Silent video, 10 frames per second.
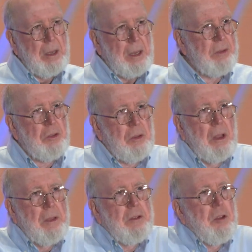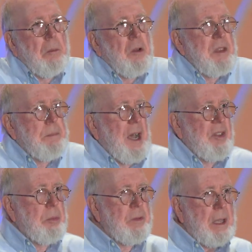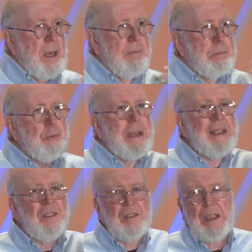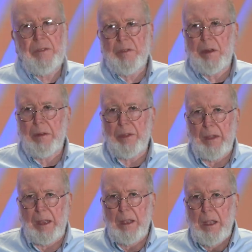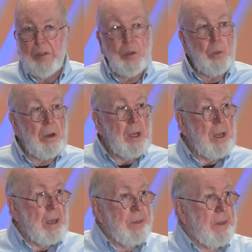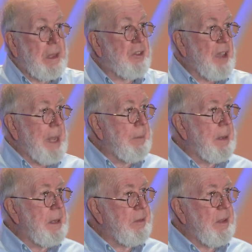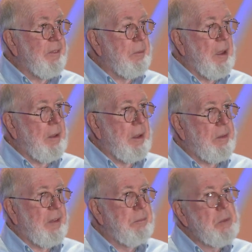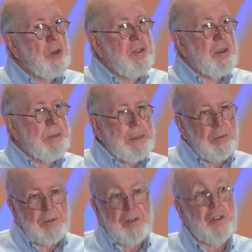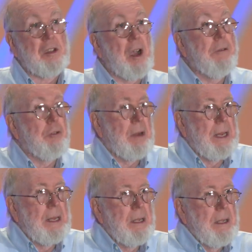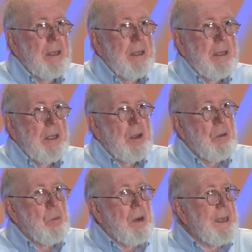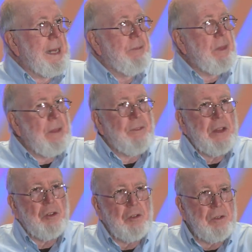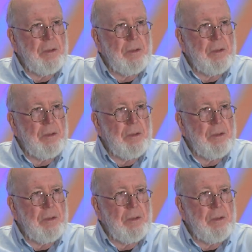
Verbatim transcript: It's, it's almost impossible to kind of preconceive of everything. So we're, the excitement is of, is of millions of people discovering what even the inventors of